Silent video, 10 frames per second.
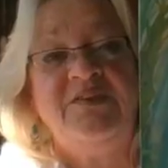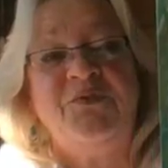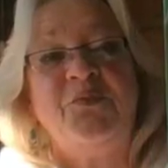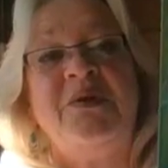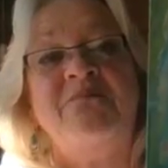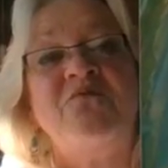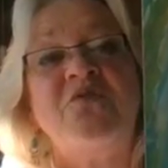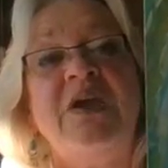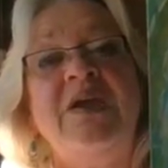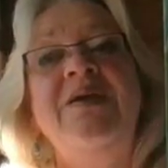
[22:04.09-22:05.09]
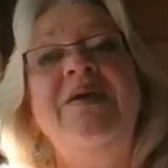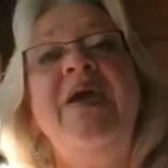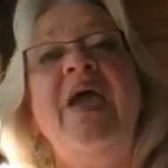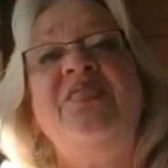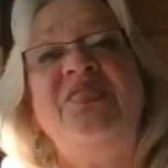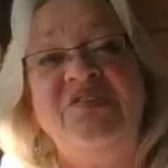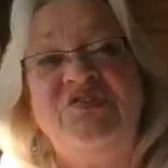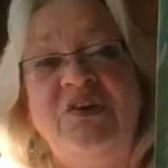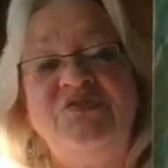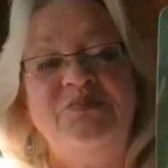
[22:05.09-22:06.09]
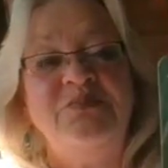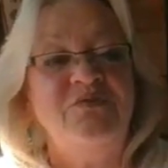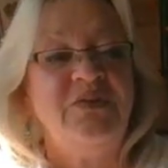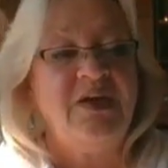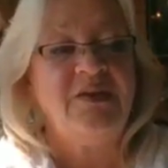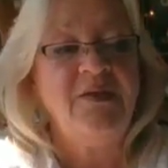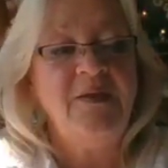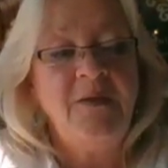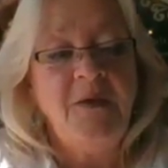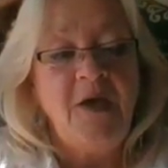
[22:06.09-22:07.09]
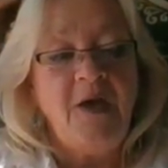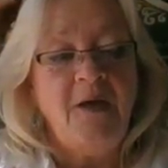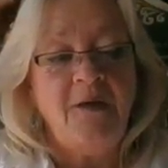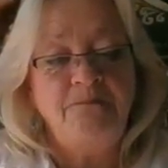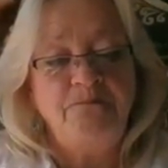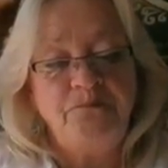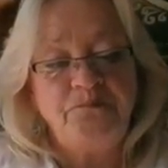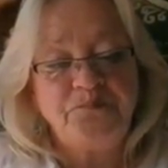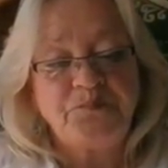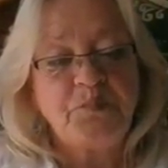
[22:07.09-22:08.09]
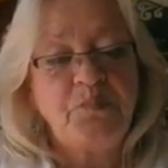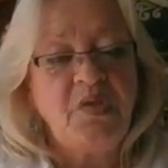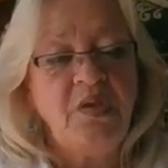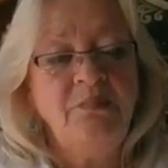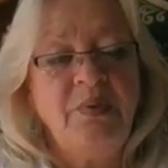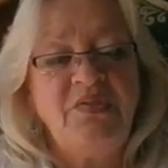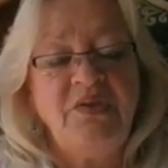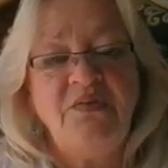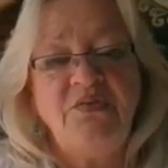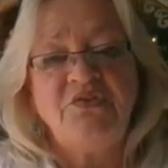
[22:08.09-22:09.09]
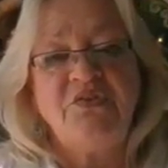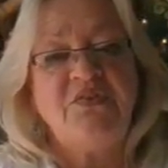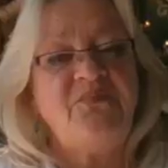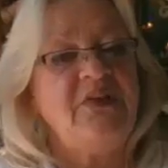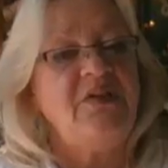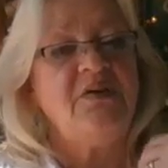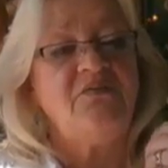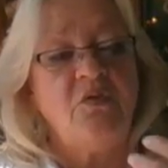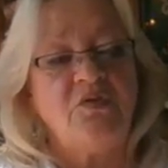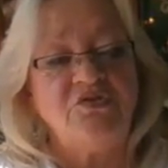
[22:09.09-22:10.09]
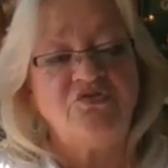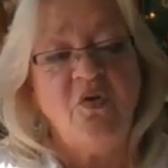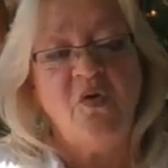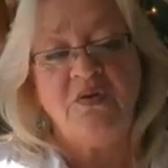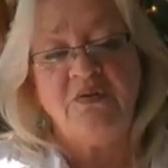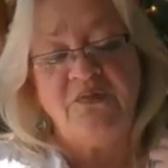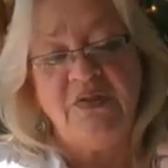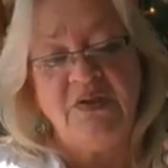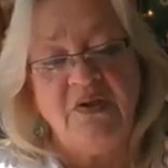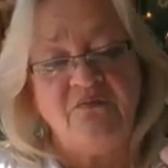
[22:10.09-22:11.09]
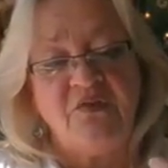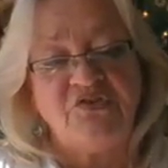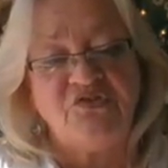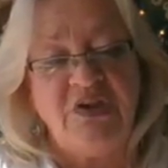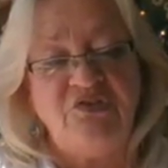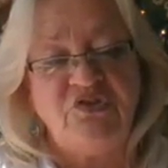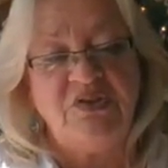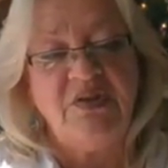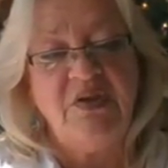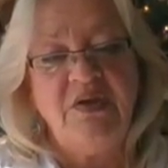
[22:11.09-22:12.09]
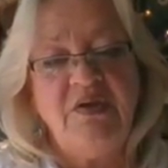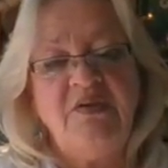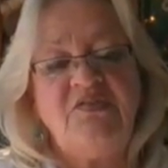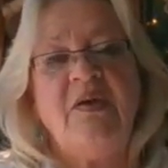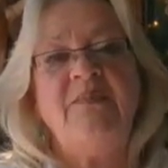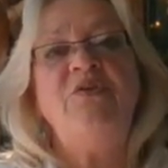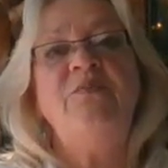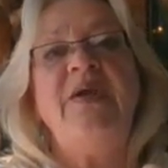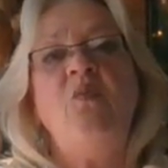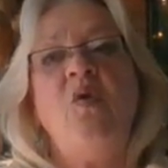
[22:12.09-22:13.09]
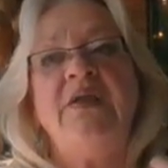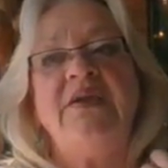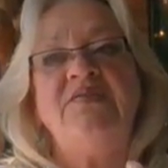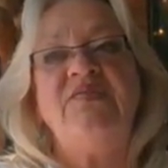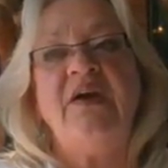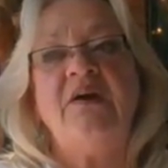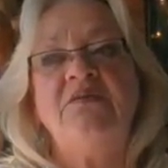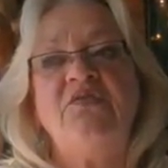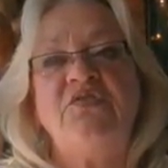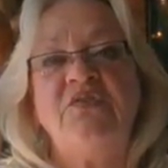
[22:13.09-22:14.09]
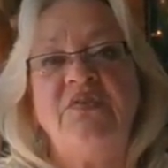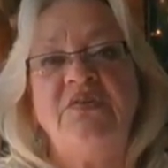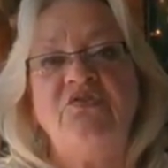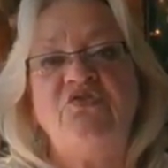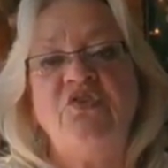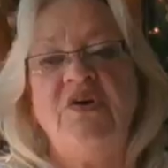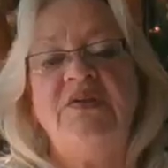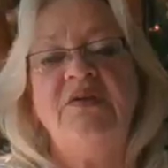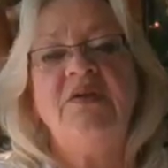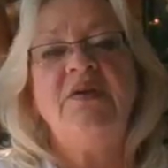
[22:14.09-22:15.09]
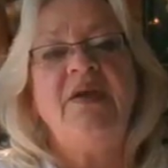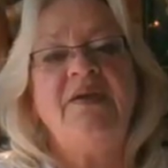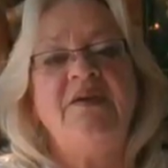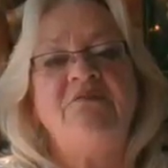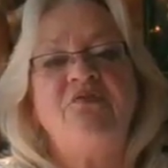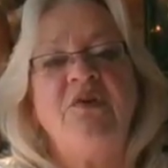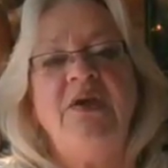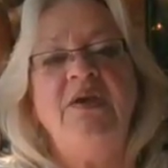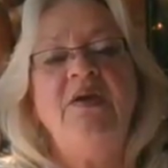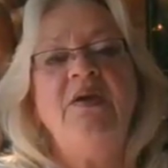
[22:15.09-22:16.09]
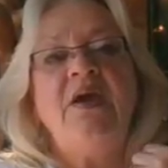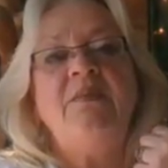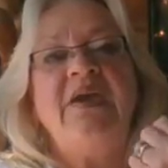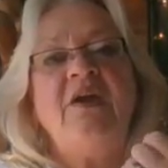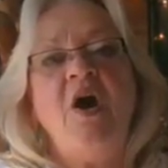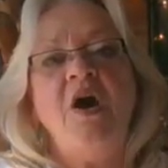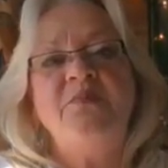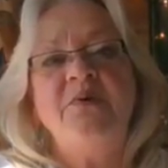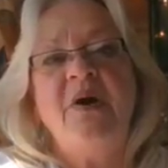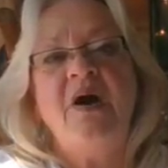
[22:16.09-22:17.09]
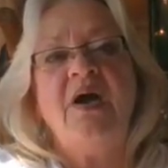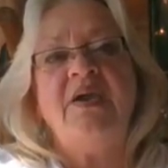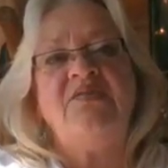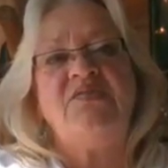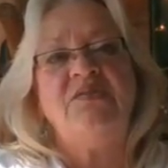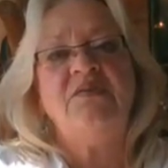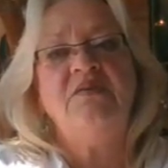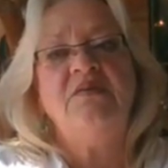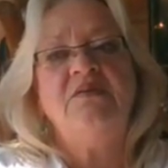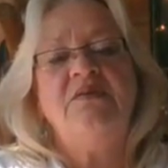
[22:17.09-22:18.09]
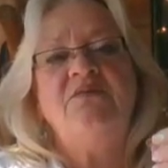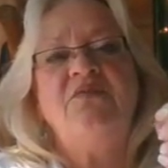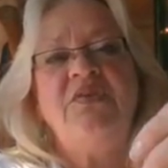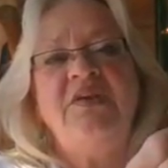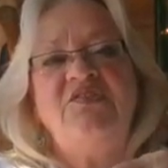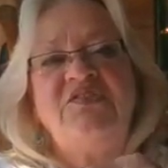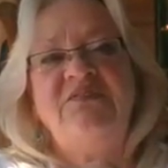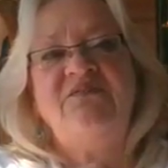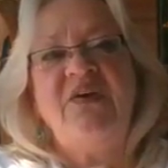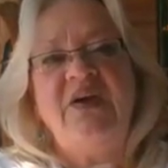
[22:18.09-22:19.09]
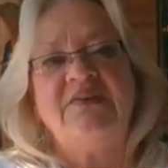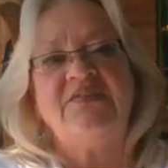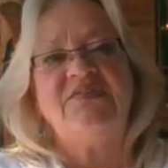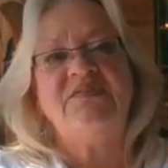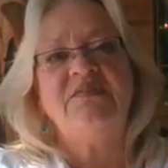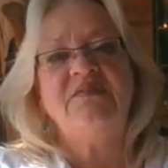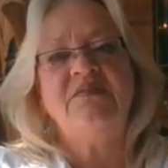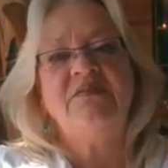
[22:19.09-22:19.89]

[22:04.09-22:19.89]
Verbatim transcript: place for when I'm free and things start to move again. Um, but the, there's a feeling of no control, a feeling of frustration. Some of you may want to get down sooner than you should and get free and may compromise for the instant effects.